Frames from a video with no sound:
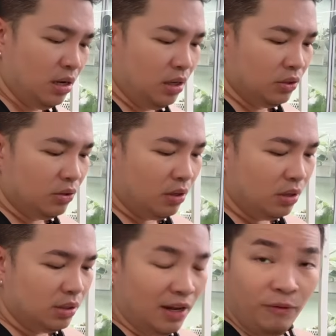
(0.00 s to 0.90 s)
So
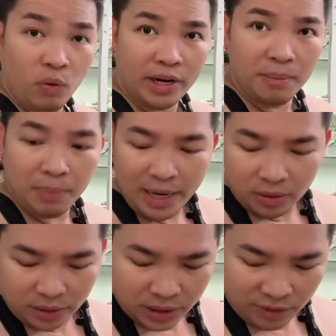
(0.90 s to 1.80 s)
these self-watering
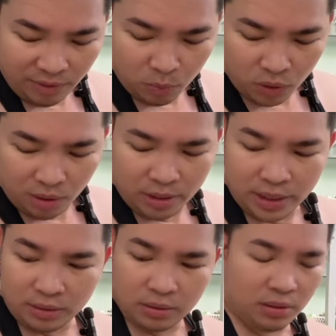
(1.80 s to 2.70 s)
planters from
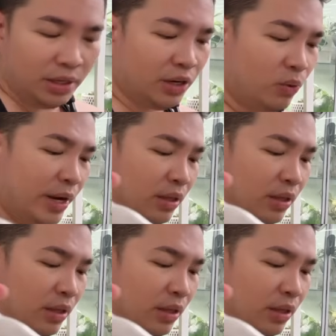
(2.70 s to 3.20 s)
Walmart are quite